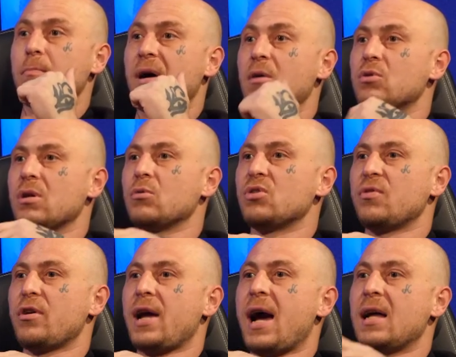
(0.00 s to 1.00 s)
Yeah. It was
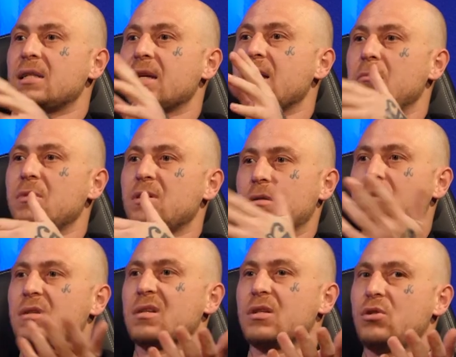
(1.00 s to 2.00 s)
very hard to get him
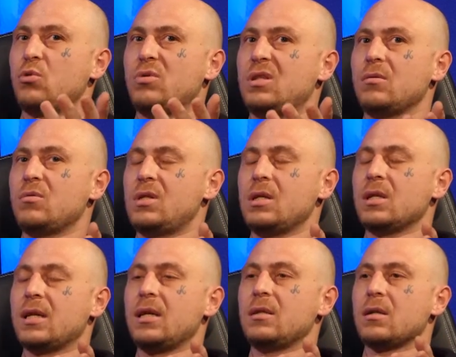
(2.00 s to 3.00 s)
because he was still
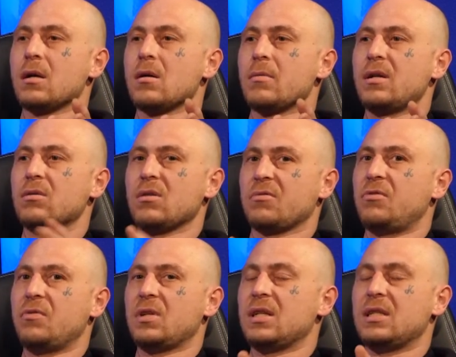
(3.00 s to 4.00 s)
a kid, you know what I mean? He was like
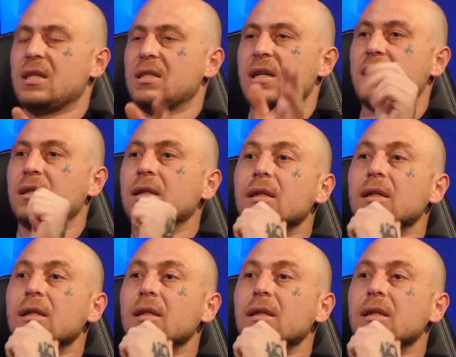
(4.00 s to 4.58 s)
15, 16.